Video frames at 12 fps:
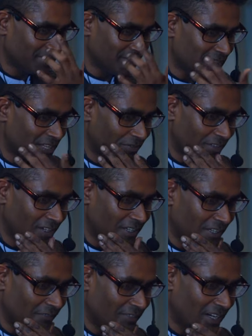several
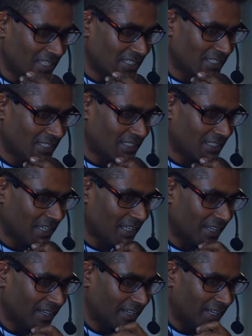advisors,
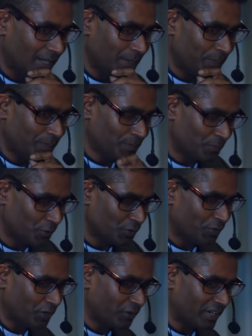and both
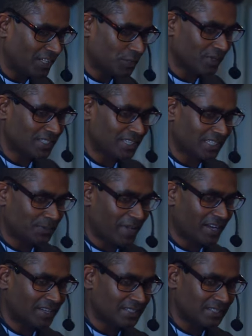for Eureka as well as Science
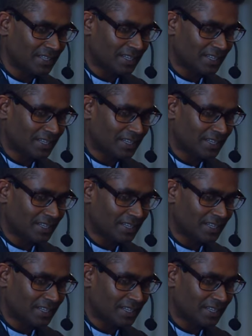Matters.